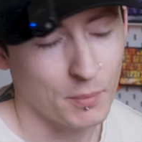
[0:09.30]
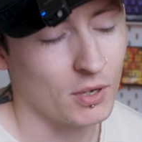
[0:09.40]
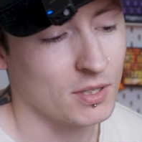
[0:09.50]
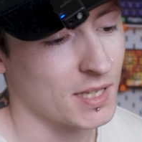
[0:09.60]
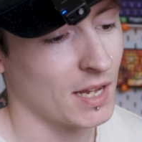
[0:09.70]

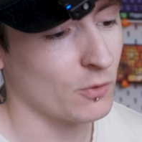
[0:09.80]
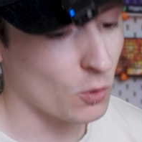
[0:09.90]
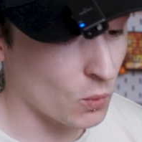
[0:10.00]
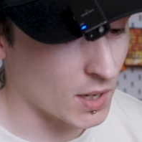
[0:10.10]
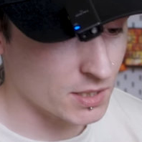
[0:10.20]
because they have
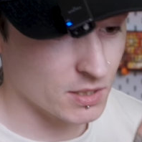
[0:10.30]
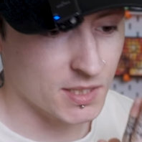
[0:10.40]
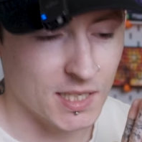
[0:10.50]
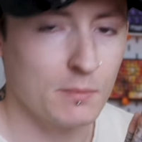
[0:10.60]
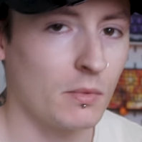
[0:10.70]
always
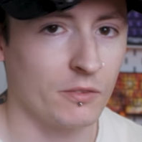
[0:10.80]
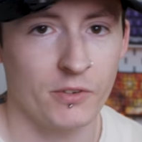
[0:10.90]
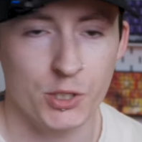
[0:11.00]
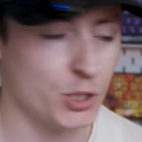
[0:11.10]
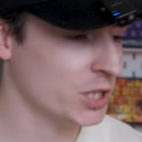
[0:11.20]
seen my
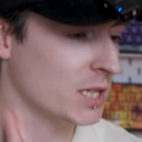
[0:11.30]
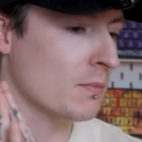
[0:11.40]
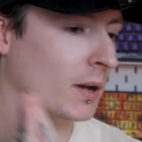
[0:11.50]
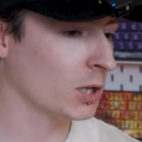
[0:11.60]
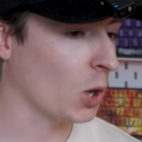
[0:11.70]
vision, seen
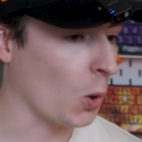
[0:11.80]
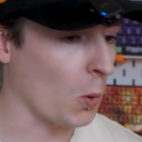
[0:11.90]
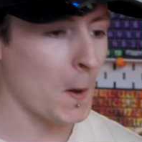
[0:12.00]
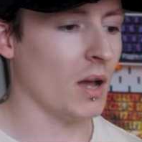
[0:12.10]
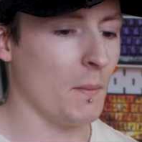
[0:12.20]
my
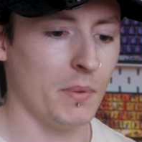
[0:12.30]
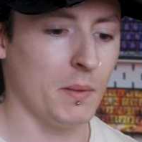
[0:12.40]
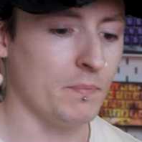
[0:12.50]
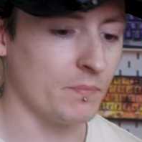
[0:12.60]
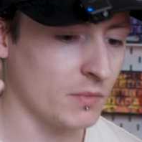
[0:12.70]
goal, and
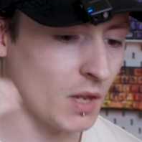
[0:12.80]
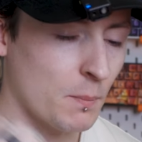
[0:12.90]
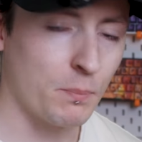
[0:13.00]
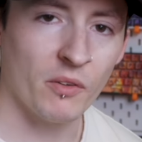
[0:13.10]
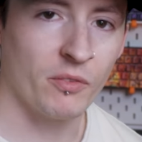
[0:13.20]
been
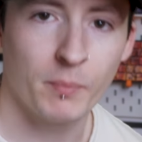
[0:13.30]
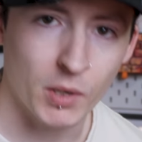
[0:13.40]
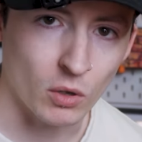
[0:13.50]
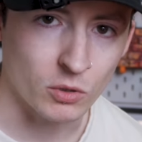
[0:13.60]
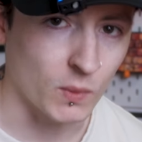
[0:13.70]
above and
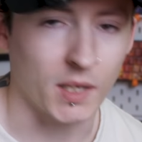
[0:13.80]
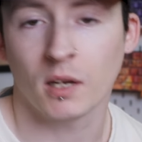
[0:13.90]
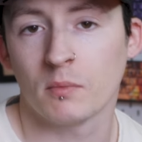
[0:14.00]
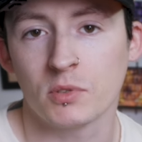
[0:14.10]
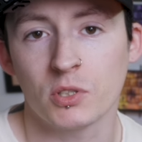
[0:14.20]
beyond when it
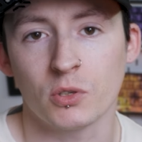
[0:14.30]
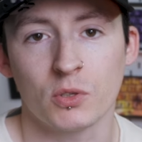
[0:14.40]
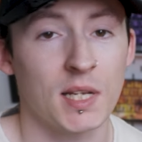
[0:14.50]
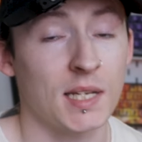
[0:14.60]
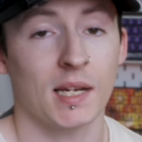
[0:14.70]
comes
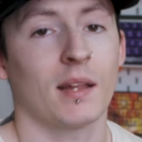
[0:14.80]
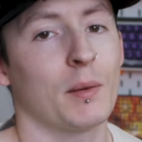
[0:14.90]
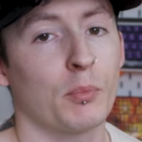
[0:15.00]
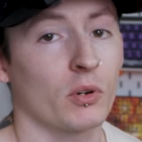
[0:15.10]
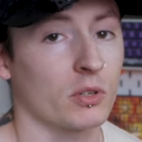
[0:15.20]
to sending out
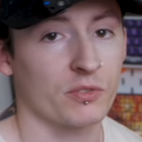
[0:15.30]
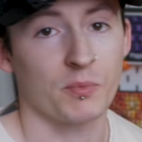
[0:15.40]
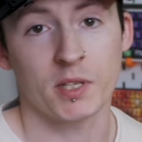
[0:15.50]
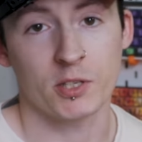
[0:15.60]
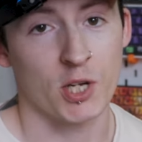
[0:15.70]
their products for
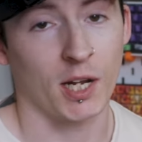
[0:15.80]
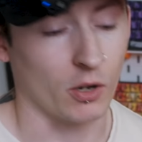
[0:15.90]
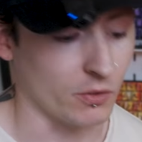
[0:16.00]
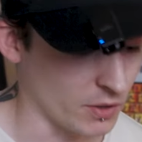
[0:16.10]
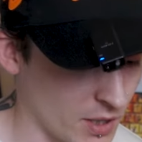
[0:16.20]
me to check
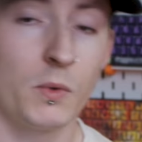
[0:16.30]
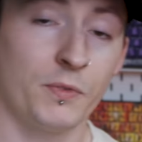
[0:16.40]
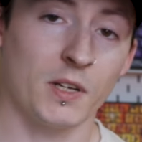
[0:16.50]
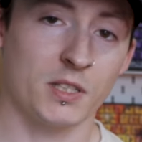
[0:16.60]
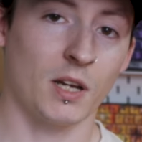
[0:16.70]
over. We
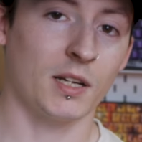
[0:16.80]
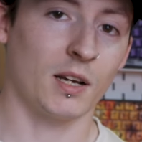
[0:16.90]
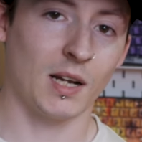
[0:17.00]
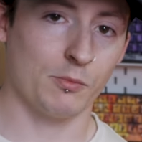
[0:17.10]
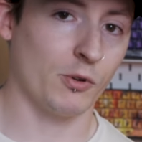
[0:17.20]
first started
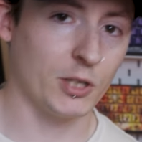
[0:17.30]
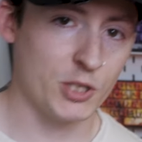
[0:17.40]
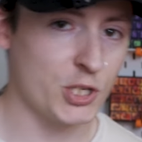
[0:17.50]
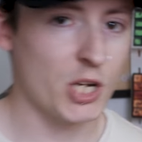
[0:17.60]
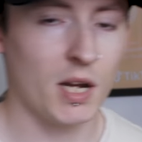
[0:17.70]
our
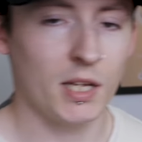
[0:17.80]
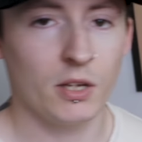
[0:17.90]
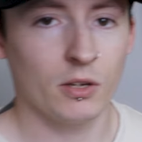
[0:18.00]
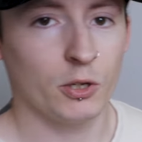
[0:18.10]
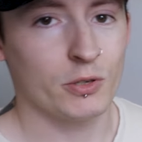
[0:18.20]
collaboration
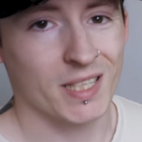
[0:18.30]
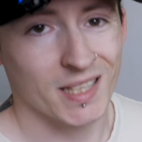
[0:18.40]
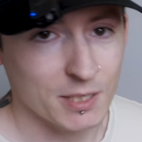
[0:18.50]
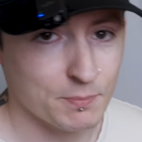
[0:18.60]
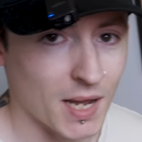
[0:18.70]
journey
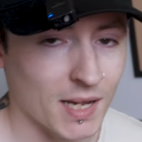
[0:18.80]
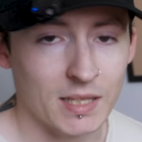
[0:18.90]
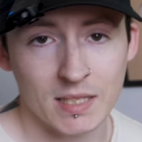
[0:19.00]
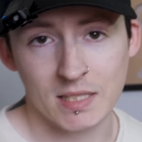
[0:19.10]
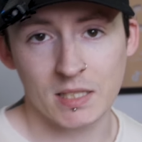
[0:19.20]
using this
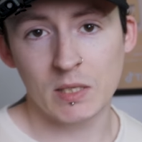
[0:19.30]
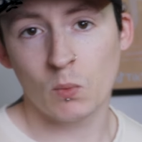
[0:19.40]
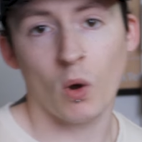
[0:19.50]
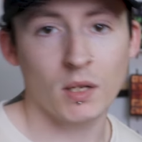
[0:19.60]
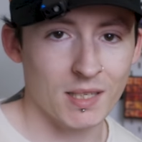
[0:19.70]
bag. This is the
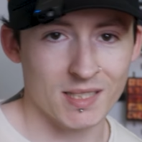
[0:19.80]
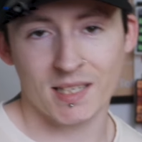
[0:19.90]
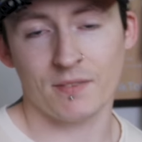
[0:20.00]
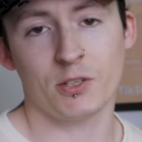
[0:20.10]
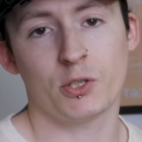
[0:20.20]

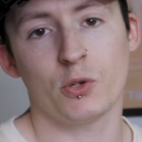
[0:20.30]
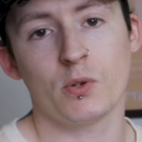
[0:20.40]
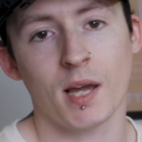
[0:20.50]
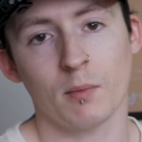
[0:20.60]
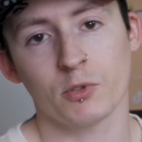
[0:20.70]

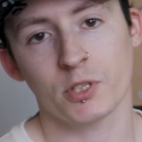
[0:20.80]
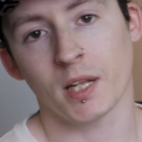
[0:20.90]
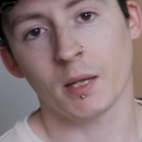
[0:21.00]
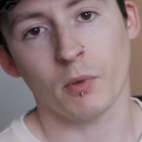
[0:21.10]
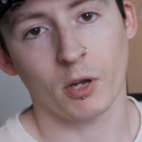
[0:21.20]
172 Camera
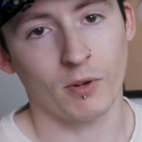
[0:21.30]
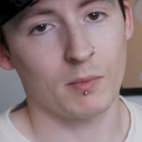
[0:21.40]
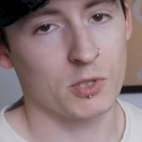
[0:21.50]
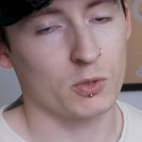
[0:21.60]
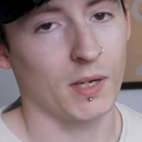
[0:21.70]
Sling by
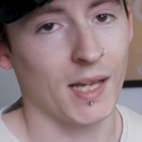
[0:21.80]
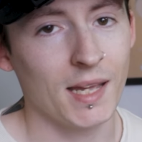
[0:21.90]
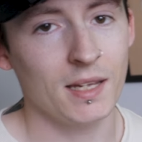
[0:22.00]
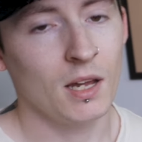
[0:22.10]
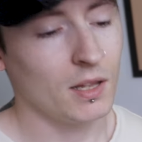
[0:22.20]
Grams
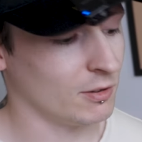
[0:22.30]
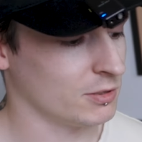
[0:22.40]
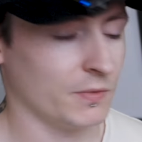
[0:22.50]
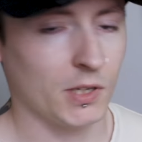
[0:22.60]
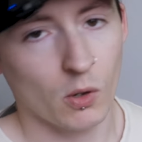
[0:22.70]
28. There
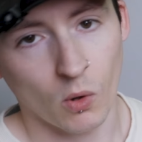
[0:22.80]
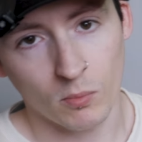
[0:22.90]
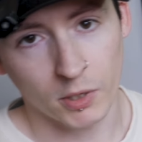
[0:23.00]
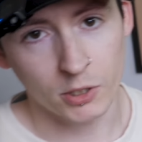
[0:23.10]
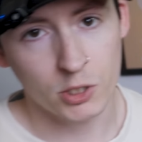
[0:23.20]
is a video
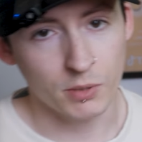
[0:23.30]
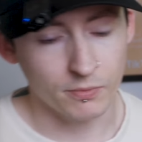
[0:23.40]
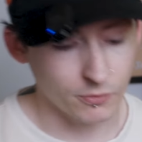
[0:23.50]
on my YouTube